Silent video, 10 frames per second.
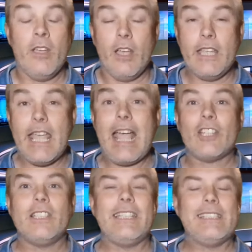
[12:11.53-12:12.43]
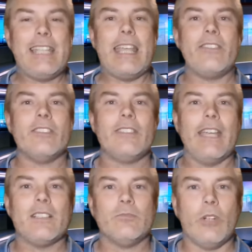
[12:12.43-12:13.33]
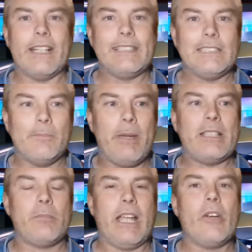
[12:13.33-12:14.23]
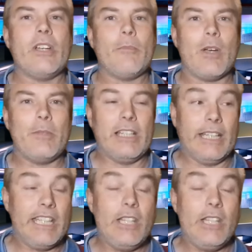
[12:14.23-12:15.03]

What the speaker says: He actually said that Declan Rice is the best player in the Premier League.